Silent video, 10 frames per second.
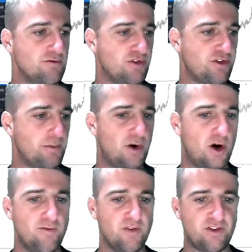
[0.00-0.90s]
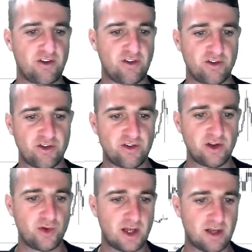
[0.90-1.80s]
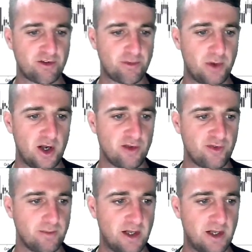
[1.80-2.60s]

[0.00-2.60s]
support and resistance and see if we can spot anything